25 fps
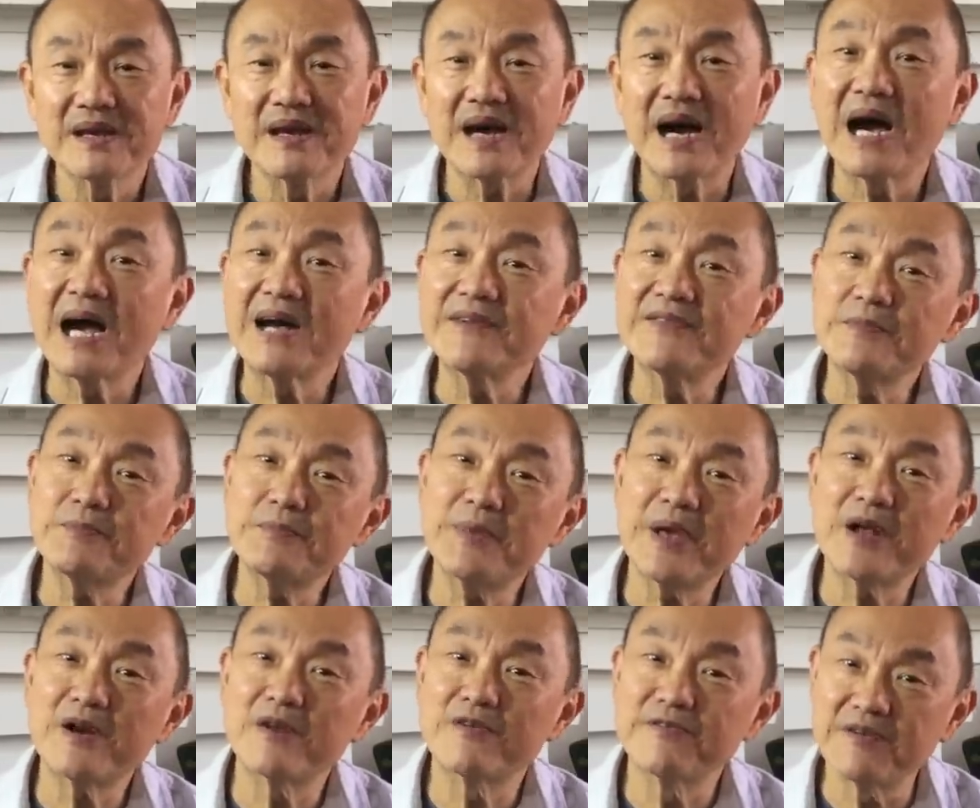I have a
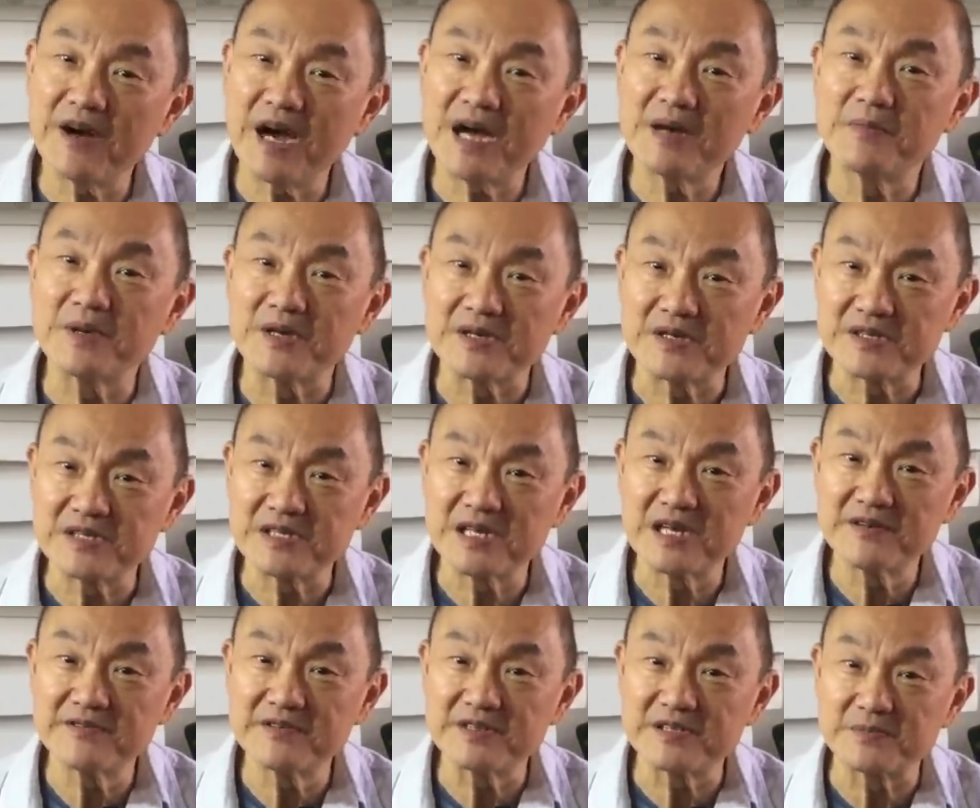pair of Viberg
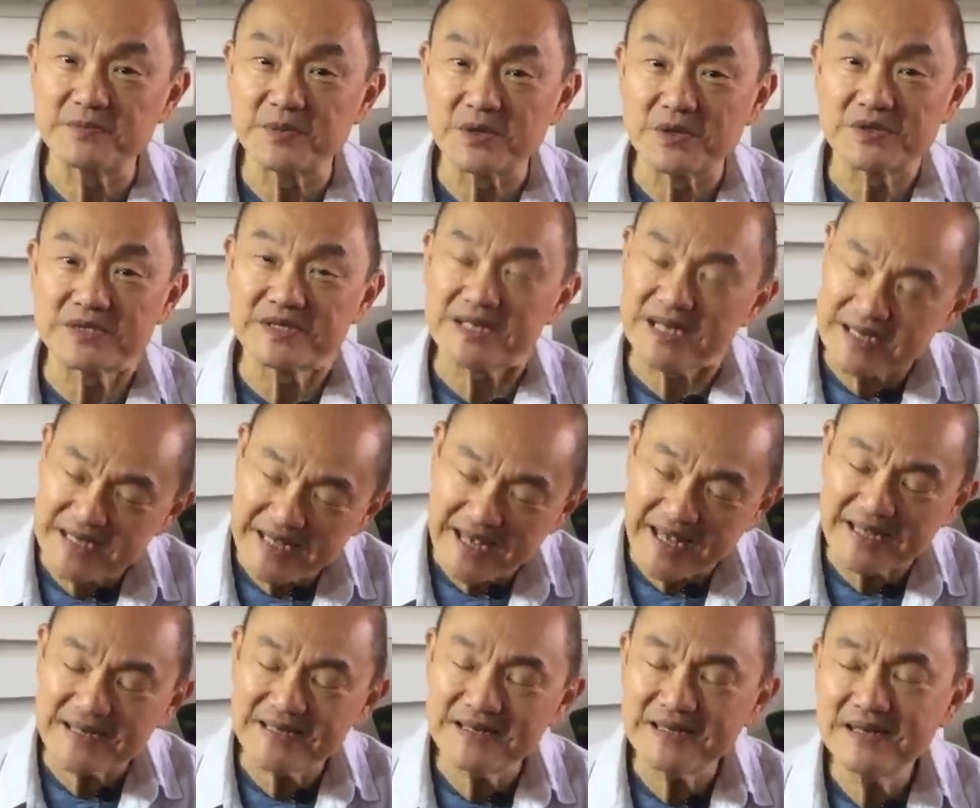service boots,
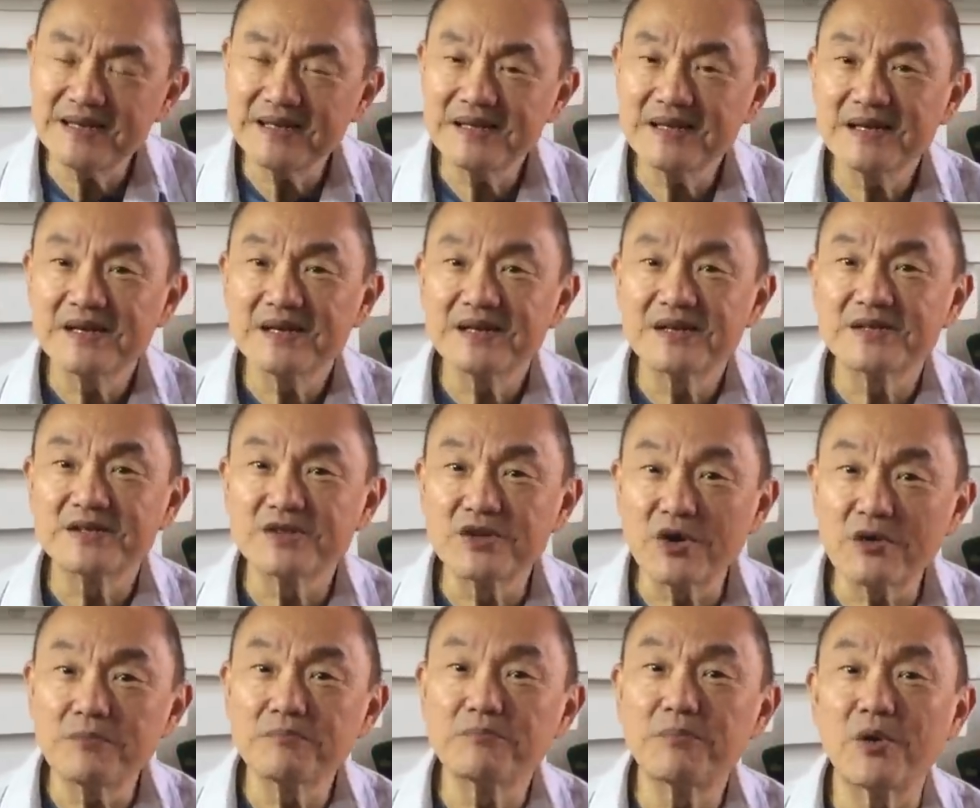again,
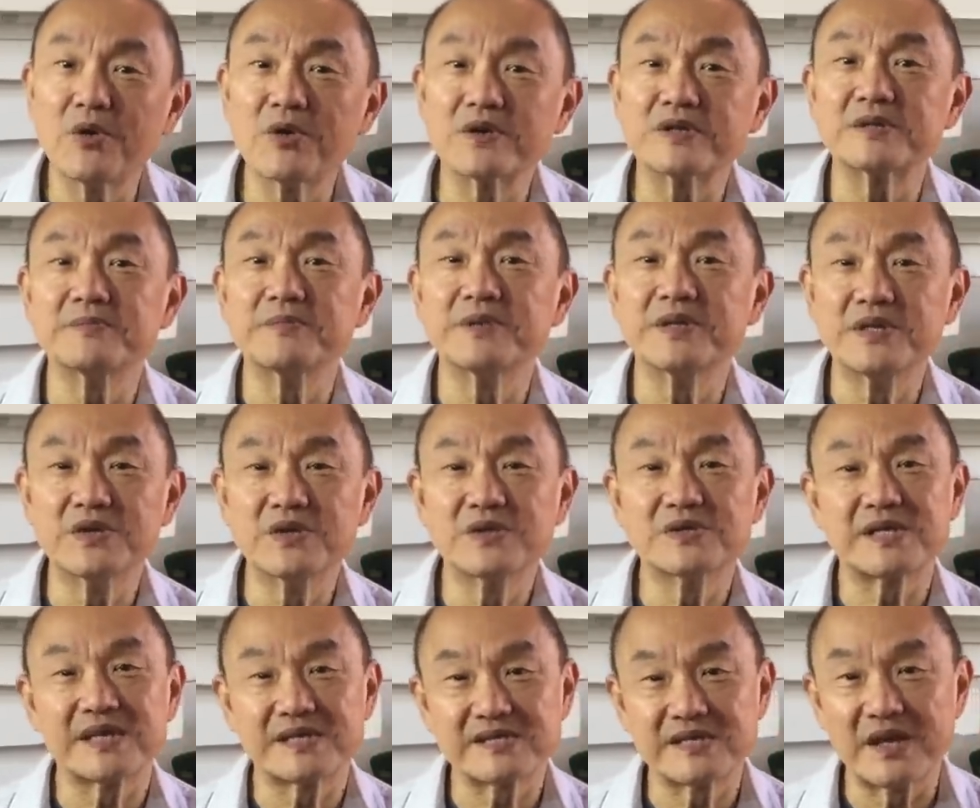not bought to be
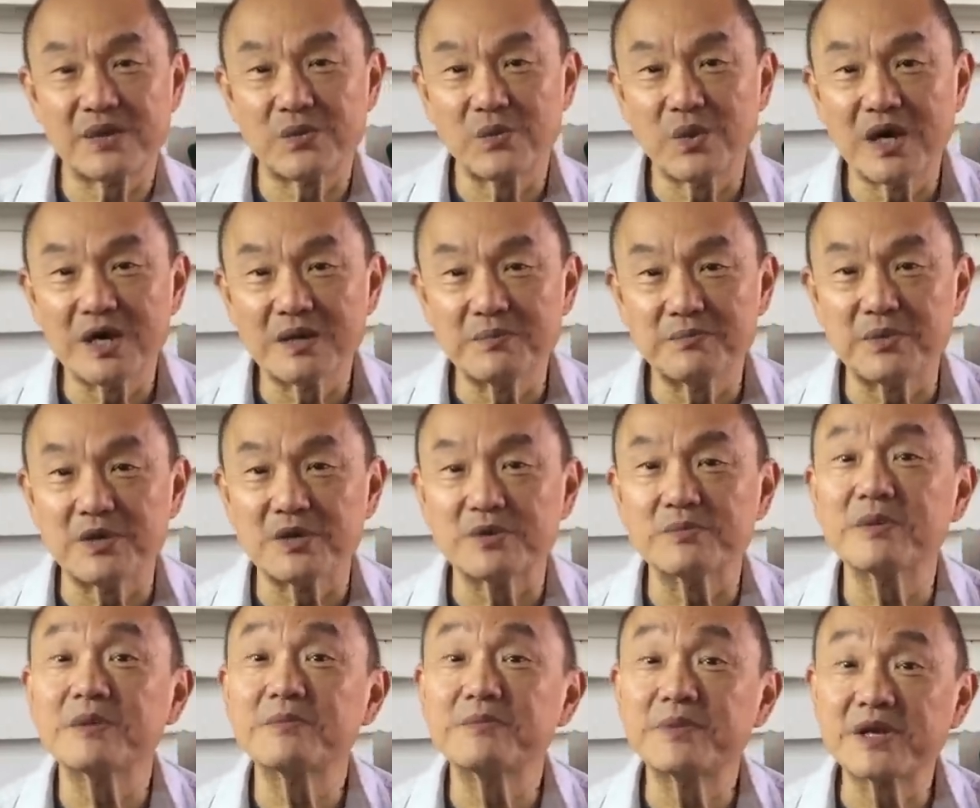used as a work
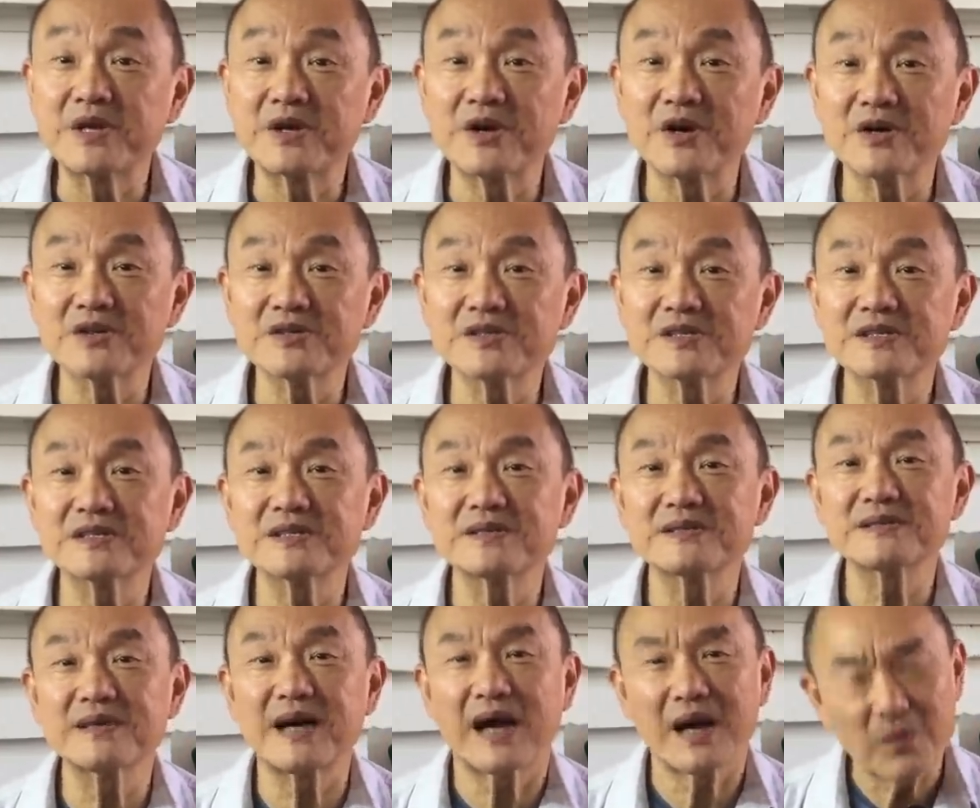boot, but because
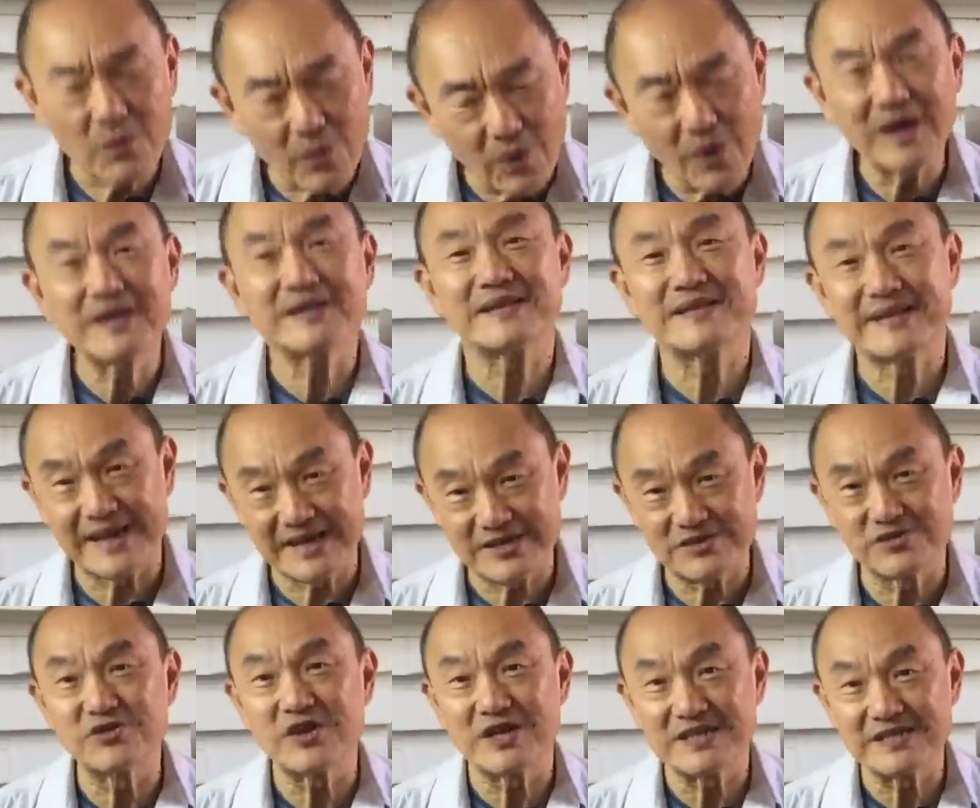I want
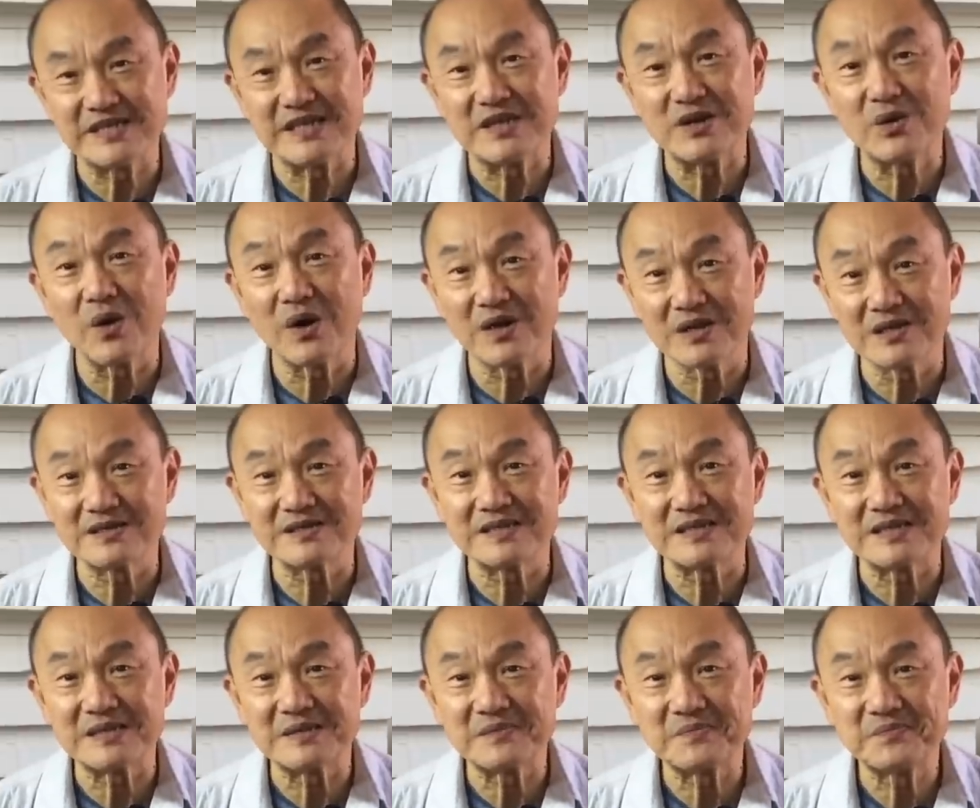that dressy
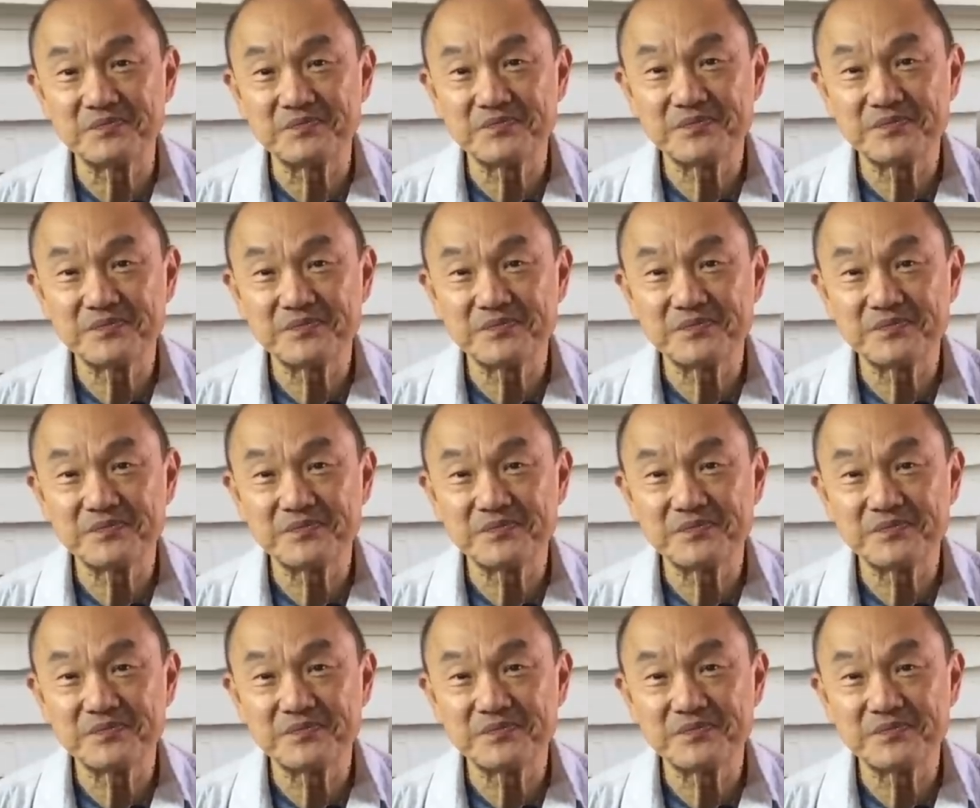quality.